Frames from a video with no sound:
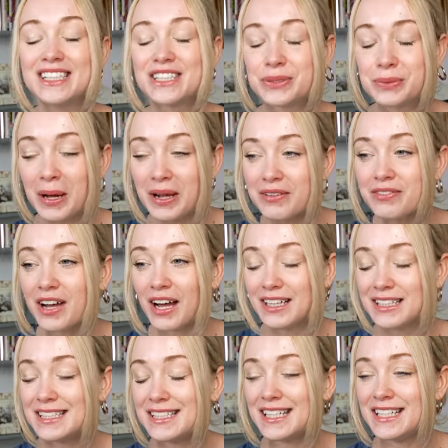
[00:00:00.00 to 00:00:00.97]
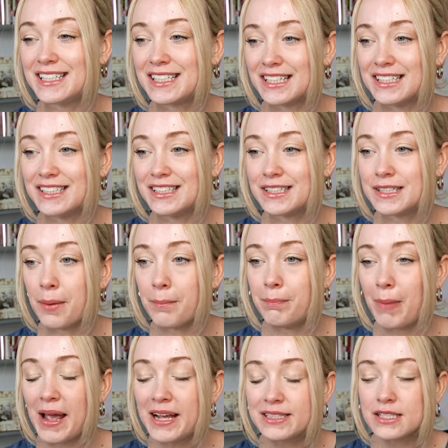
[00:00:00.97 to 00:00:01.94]
12 colour seasons
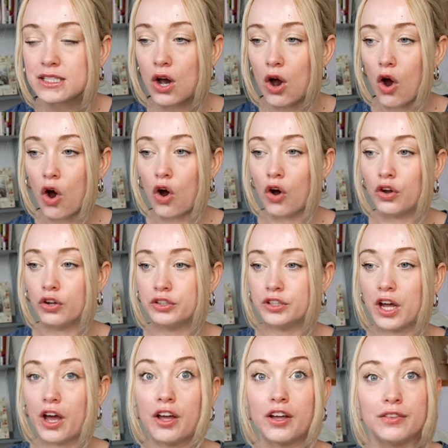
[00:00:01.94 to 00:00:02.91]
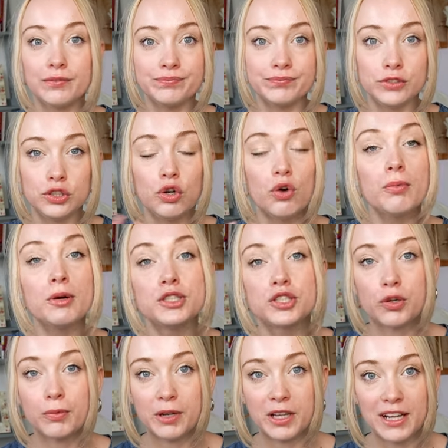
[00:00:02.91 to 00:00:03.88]
based on your most
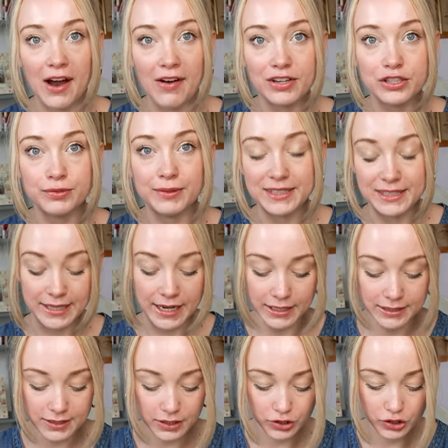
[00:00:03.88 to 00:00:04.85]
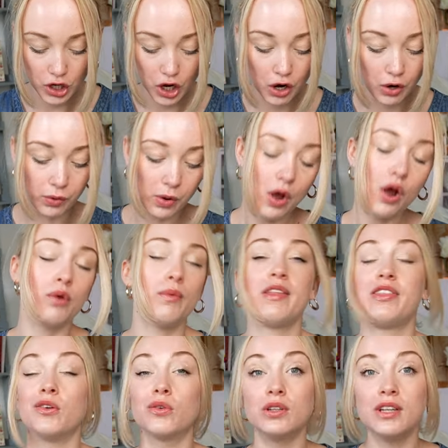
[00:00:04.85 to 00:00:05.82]
dominant characteristics, so
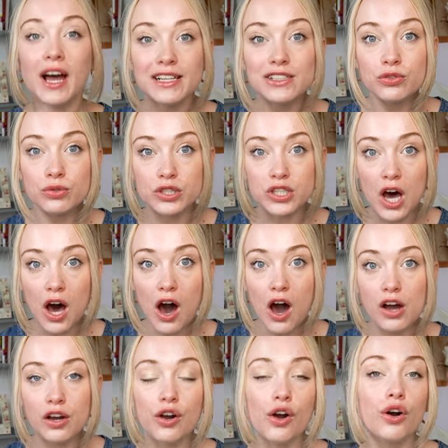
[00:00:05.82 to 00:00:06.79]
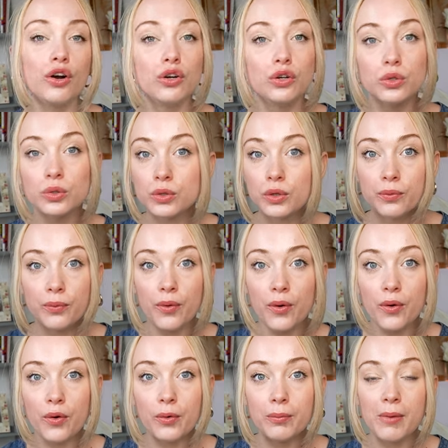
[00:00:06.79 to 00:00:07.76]
whether you're light or dark, cool or
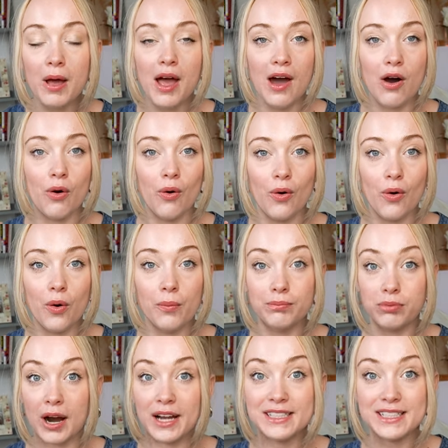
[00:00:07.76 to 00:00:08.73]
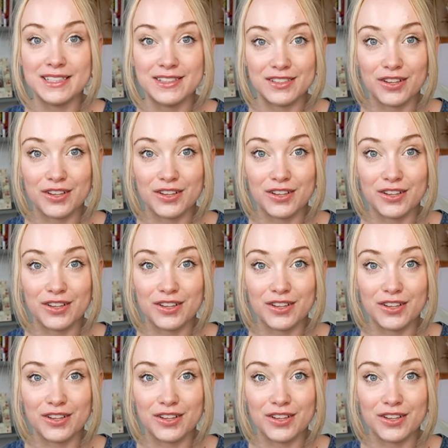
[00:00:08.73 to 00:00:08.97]
warm, or bright and